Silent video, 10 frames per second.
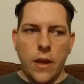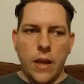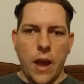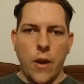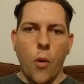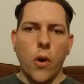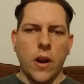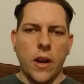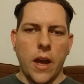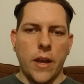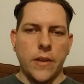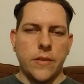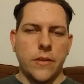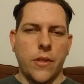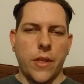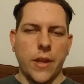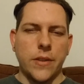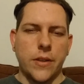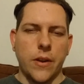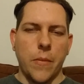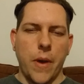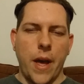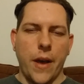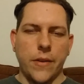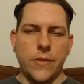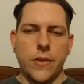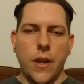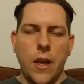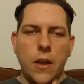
kind of organize things here at my house.